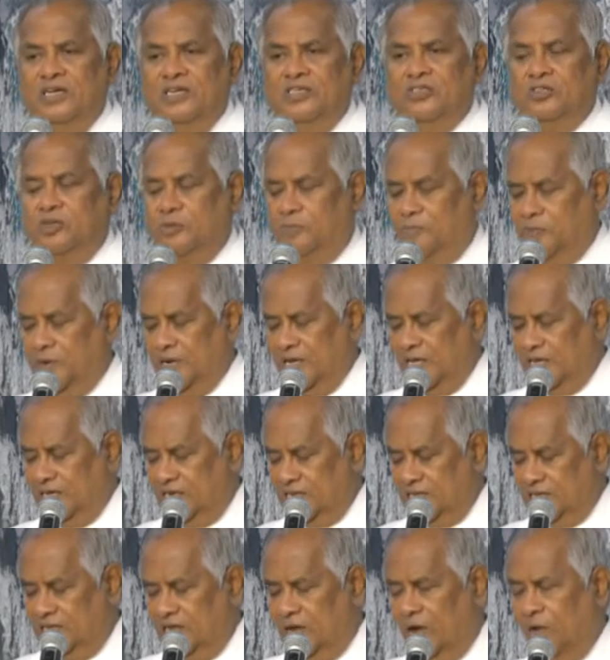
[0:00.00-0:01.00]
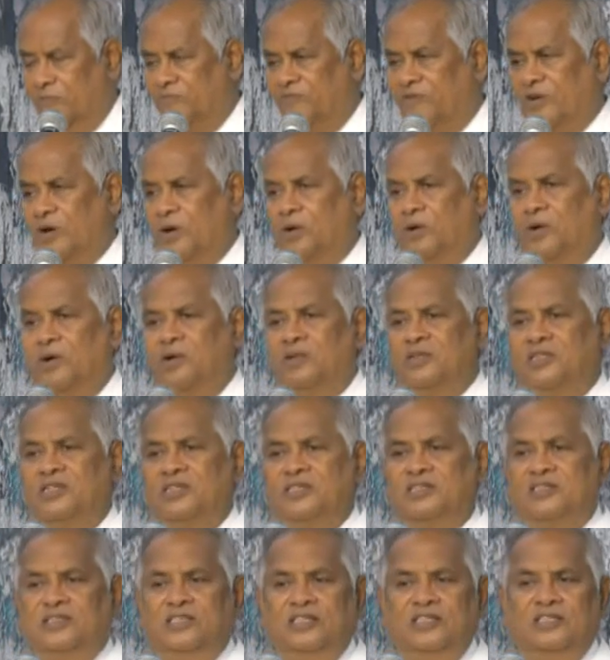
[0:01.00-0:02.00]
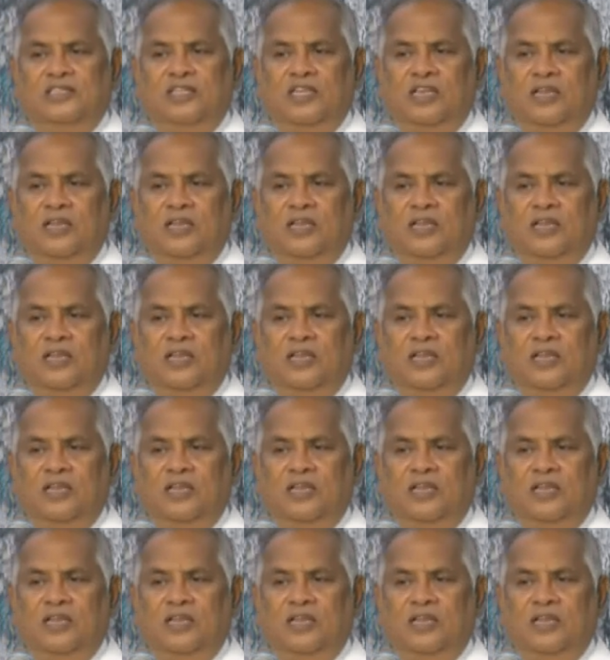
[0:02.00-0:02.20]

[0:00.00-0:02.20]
So pray for all these things,